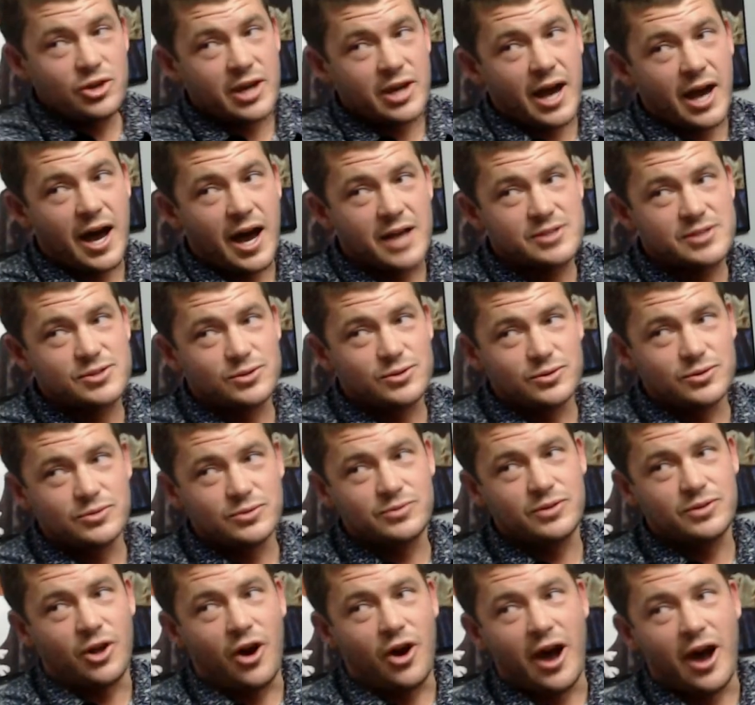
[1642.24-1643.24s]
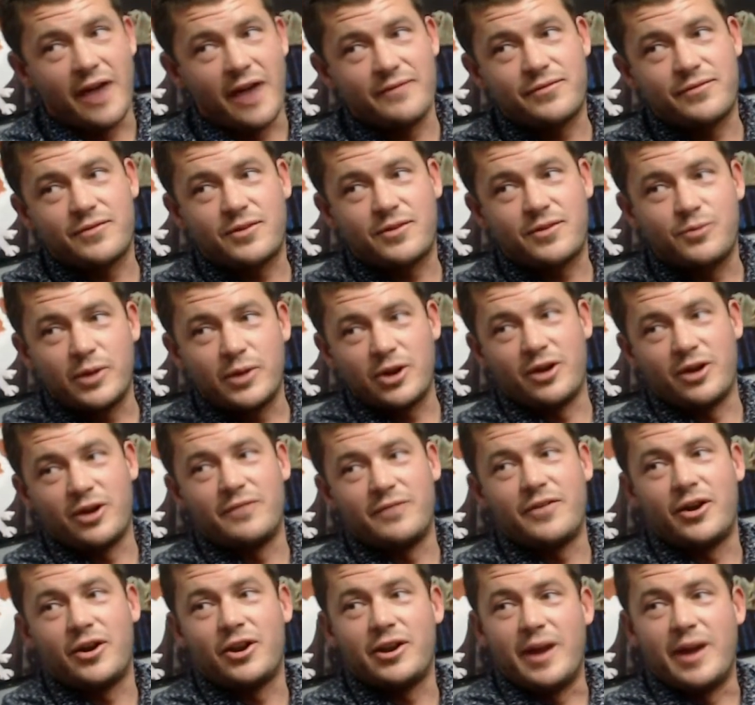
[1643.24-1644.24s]
Newcastle Live, we got
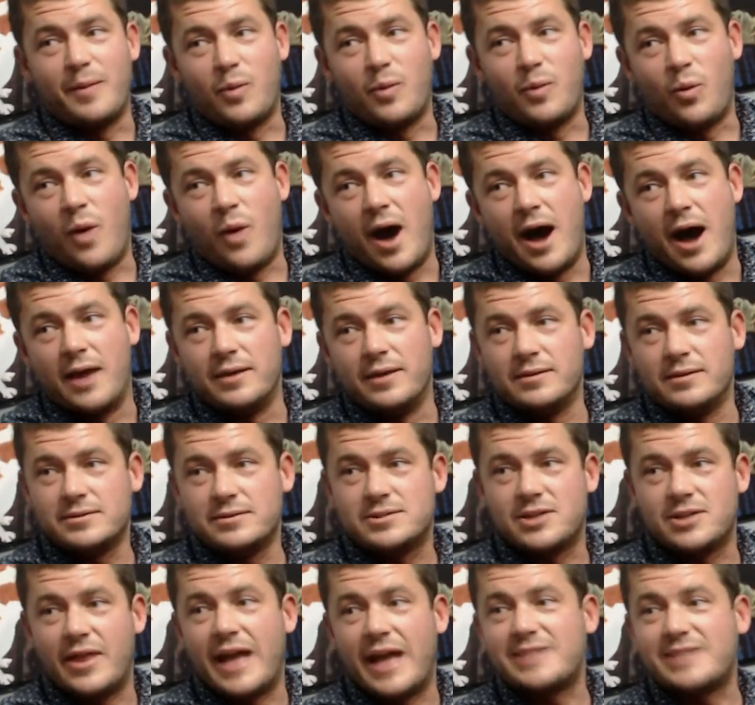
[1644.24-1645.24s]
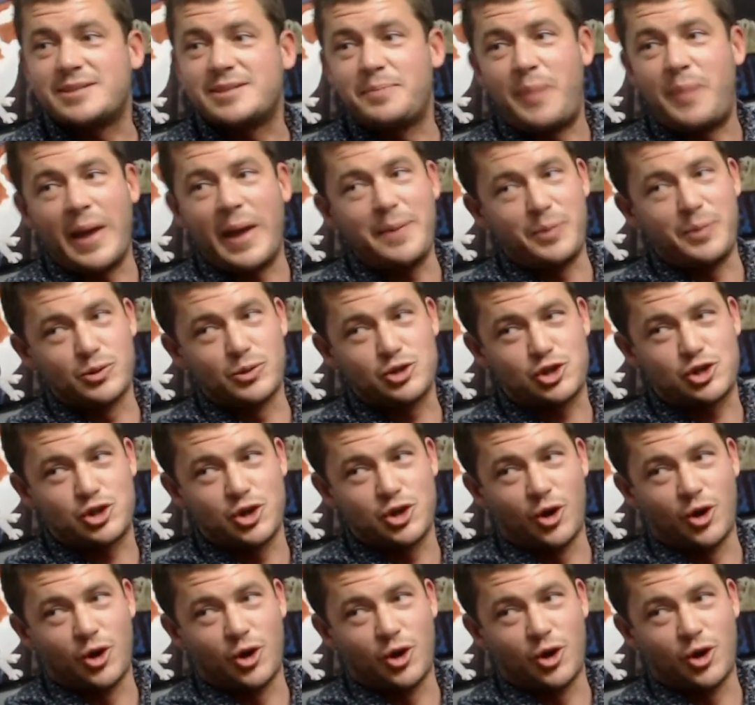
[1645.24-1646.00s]
voted #1. So that's the people's